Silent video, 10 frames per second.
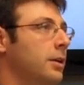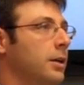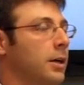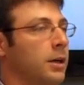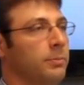
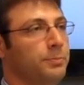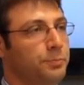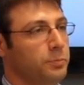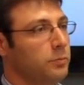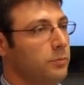
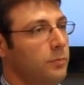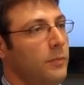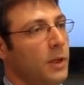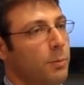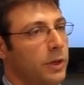
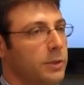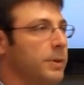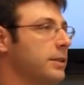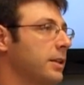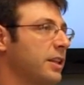but it's
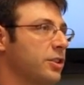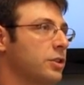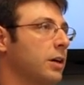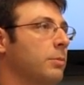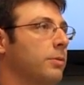basically the
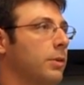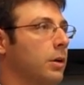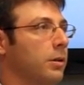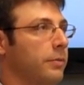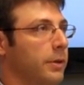sum of
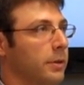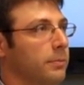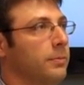all of the